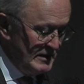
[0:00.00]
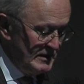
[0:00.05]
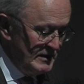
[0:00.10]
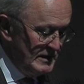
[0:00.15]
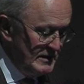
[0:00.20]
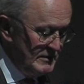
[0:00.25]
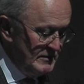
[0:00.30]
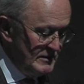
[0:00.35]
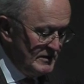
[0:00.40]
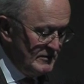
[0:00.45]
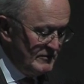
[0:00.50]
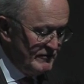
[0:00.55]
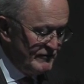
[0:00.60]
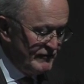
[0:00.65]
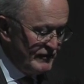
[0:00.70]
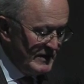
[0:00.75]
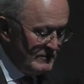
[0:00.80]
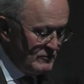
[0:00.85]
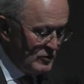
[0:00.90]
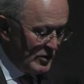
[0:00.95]
The
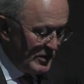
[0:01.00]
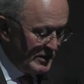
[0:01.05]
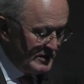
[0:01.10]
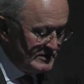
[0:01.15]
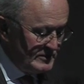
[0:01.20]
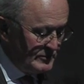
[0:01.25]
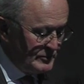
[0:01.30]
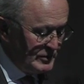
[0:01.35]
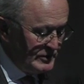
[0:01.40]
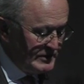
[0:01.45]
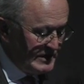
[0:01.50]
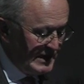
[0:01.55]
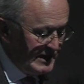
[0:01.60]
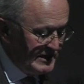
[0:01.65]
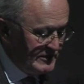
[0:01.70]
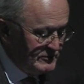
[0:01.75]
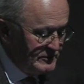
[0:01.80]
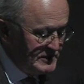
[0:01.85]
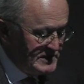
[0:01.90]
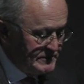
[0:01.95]
framework, the
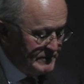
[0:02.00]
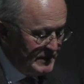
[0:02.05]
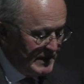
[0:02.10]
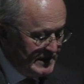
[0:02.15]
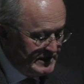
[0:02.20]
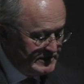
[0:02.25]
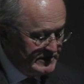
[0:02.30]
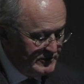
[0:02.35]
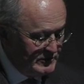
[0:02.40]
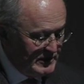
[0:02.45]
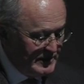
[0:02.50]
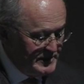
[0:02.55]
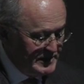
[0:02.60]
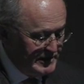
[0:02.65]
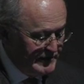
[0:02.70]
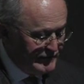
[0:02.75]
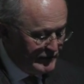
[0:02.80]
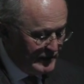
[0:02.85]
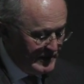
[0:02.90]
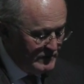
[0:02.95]
Protect, Respect, and
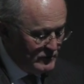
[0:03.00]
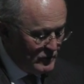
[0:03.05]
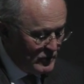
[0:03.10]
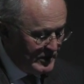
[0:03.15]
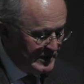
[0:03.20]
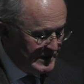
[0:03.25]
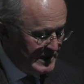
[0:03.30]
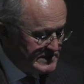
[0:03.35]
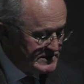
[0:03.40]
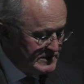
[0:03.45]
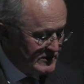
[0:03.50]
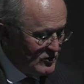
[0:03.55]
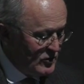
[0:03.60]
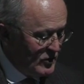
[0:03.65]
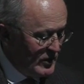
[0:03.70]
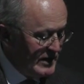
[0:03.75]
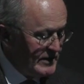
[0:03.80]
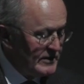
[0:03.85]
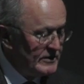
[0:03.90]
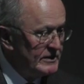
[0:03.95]
Remedy framework, has
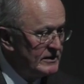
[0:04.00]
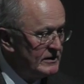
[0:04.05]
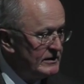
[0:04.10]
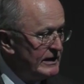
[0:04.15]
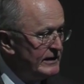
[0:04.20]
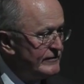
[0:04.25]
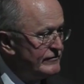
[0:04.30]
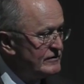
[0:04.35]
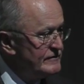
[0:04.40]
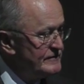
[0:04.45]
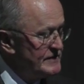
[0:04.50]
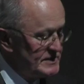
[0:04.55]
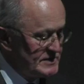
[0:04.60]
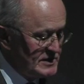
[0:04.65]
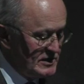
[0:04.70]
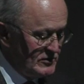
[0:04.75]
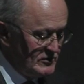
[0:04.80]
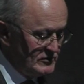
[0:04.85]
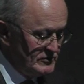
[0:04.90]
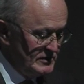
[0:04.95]
acquired a life of
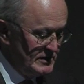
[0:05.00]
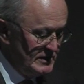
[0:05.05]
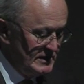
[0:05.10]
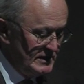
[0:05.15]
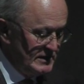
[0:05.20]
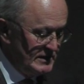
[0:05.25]
its own